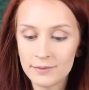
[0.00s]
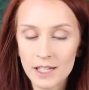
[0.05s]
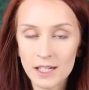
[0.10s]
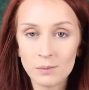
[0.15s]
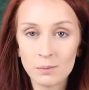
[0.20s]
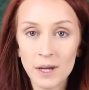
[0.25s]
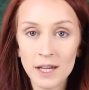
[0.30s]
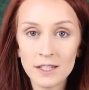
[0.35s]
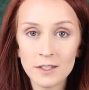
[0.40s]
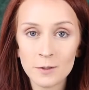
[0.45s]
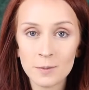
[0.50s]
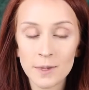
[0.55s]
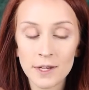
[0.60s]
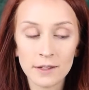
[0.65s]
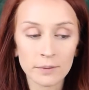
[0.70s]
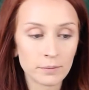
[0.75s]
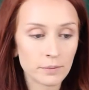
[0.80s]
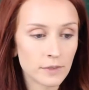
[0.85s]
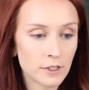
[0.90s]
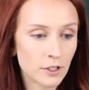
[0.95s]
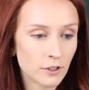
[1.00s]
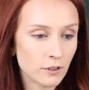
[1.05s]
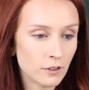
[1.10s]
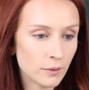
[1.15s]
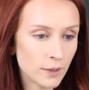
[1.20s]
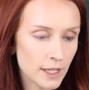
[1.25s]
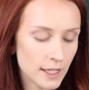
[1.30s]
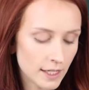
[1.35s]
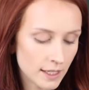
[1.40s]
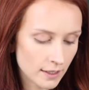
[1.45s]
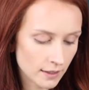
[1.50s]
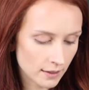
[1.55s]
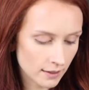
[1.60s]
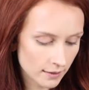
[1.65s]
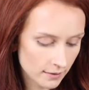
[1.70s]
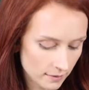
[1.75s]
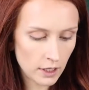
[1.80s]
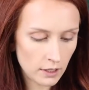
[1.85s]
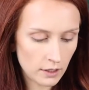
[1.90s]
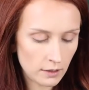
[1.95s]
It pains me. Don't know where it
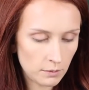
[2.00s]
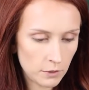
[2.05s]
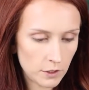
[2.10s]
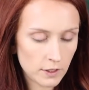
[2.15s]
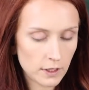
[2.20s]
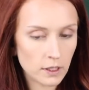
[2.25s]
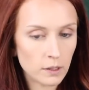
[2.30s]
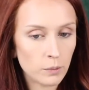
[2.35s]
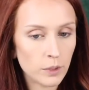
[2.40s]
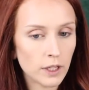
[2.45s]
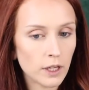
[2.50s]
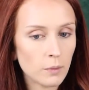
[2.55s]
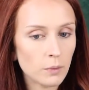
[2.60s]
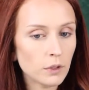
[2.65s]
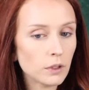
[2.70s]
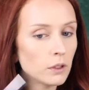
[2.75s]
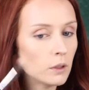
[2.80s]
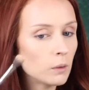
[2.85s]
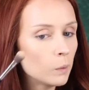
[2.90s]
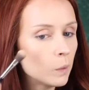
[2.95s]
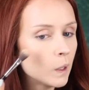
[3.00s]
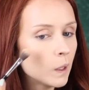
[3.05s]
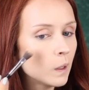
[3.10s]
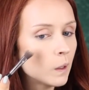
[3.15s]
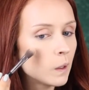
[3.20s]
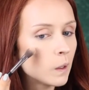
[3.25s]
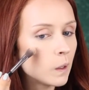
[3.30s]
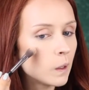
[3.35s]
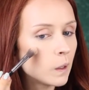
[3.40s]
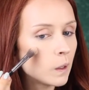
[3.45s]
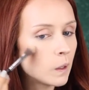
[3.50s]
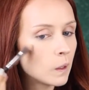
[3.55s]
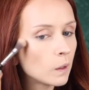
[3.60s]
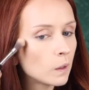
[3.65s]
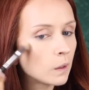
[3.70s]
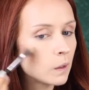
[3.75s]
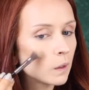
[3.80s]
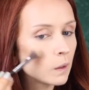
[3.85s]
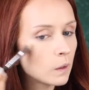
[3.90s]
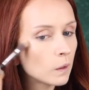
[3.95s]
is. But I'm just gonna pick up a little bit
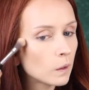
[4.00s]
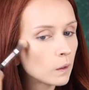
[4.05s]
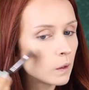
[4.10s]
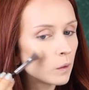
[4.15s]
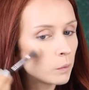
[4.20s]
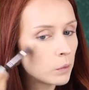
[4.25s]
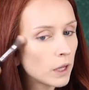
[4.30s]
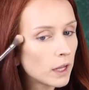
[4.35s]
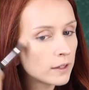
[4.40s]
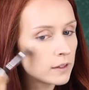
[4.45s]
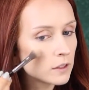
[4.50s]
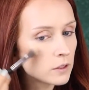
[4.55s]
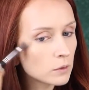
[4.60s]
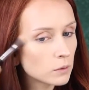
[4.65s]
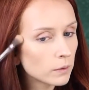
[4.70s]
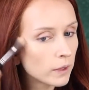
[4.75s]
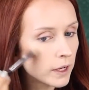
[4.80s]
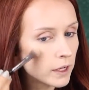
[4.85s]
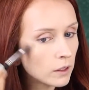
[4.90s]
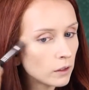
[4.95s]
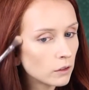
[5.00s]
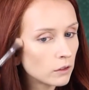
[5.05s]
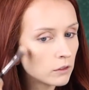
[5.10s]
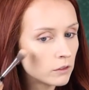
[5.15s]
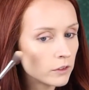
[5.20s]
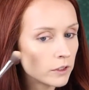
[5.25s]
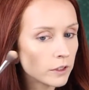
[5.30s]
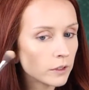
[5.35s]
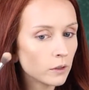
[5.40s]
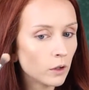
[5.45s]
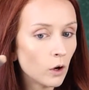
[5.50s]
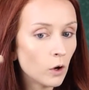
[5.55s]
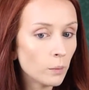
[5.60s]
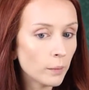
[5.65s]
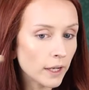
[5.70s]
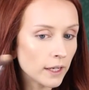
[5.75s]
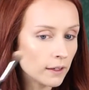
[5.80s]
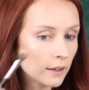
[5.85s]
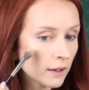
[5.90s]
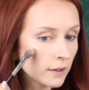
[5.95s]
and apply this right over. Oh
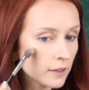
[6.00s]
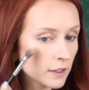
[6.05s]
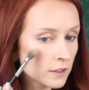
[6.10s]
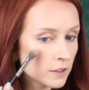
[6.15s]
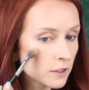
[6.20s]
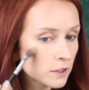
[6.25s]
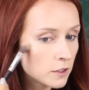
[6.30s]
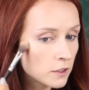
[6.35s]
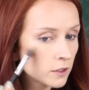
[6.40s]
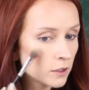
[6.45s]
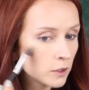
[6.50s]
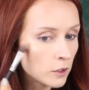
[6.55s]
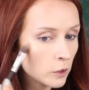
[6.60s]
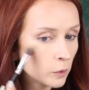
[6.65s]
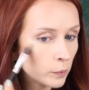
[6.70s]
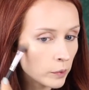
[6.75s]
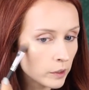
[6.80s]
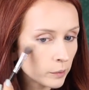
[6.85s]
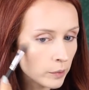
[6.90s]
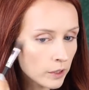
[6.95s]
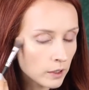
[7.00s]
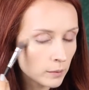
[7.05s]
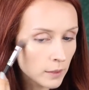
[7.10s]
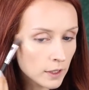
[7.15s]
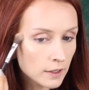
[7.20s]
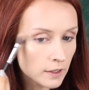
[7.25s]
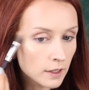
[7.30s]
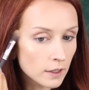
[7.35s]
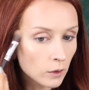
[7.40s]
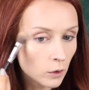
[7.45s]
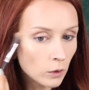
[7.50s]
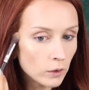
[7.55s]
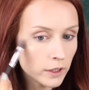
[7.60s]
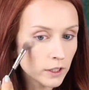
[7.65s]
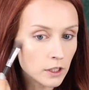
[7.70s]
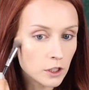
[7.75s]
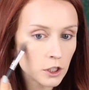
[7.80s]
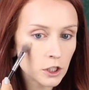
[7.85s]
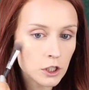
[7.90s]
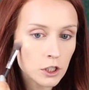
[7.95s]
my God, that's super pigmented.
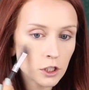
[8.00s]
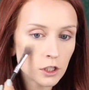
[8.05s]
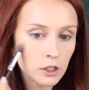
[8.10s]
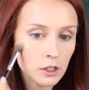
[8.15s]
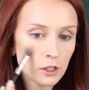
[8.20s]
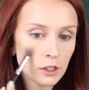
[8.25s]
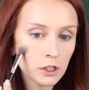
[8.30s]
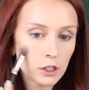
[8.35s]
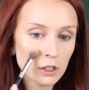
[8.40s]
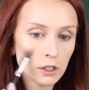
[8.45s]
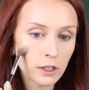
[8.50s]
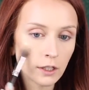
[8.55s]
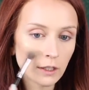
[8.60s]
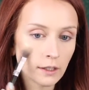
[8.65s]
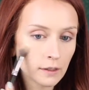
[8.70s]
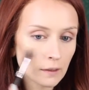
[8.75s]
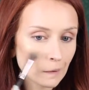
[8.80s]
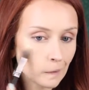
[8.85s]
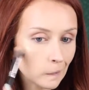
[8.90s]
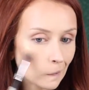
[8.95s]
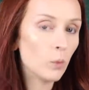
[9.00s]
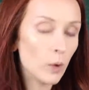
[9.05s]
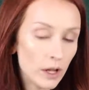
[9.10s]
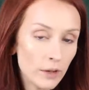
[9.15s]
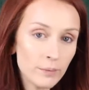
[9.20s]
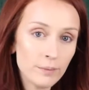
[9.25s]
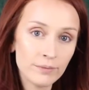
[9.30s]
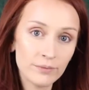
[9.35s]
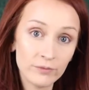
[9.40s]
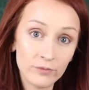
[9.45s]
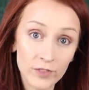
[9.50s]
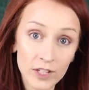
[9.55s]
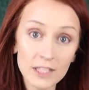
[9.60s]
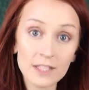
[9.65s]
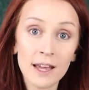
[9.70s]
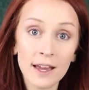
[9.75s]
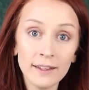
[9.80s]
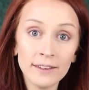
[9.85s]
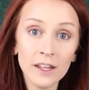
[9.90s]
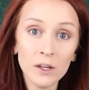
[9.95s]
Holy shit. Well,
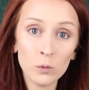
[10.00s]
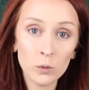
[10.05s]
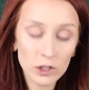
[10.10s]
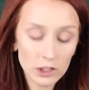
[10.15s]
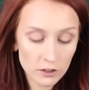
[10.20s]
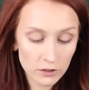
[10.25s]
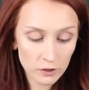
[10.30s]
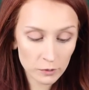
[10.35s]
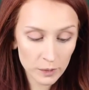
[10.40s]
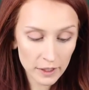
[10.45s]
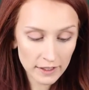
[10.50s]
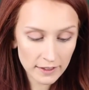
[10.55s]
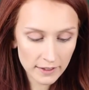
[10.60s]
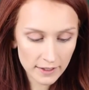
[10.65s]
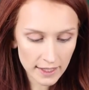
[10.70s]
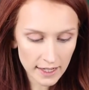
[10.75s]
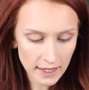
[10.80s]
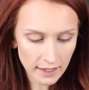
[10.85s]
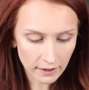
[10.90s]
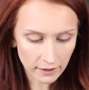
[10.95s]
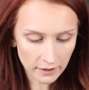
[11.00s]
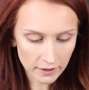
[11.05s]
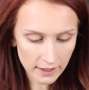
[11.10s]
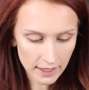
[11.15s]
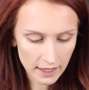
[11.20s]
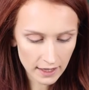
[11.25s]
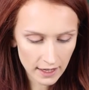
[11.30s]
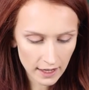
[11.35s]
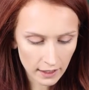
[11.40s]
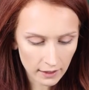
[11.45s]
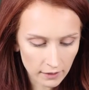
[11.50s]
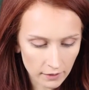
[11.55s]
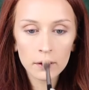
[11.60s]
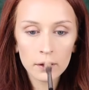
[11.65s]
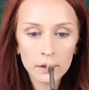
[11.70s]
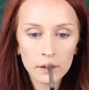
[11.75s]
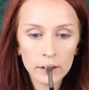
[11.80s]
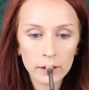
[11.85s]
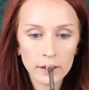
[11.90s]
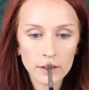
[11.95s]
this highlight works for pale skin, I'll say that.
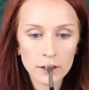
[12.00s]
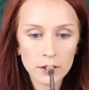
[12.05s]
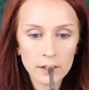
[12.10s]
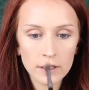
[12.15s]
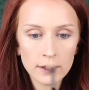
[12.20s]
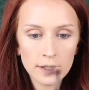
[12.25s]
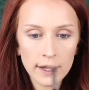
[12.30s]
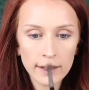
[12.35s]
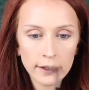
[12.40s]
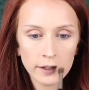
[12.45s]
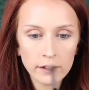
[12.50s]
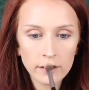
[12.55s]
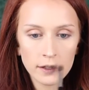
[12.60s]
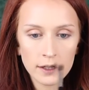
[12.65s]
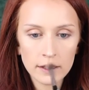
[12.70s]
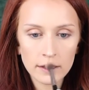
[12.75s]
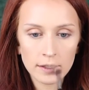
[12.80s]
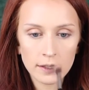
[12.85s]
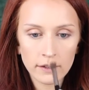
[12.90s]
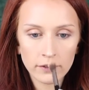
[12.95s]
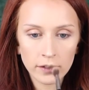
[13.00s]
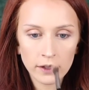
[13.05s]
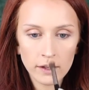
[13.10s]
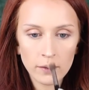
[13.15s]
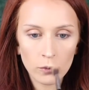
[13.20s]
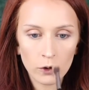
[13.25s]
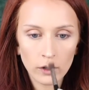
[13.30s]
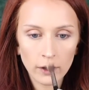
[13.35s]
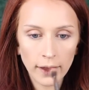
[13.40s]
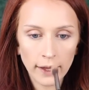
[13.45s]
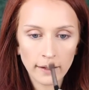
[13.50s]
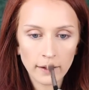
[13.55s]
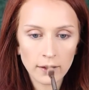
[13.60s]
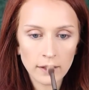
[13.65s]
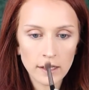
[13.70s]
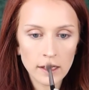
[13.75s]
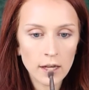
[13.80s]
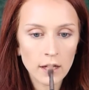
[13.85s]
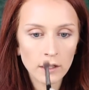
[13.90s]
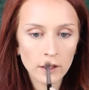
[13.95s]
All right, so this highlighter is definitely more like
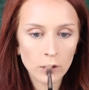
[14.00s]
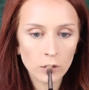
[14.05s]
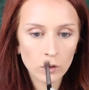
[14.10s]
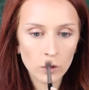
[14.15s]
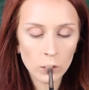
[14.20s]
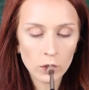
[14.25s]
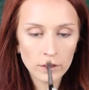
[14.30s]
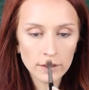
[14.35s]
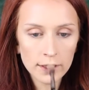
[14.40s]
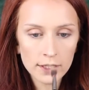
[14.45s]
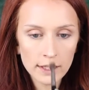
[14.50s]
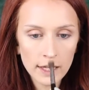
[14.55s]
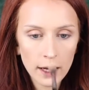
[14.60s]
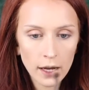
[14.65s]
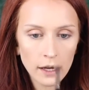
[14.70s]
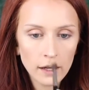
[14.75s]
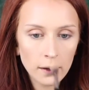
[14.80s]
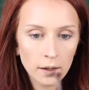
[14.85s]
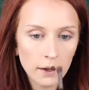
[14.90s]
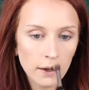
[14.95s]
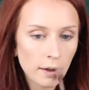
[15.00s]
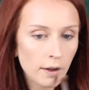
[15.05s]
on the yellow gold side.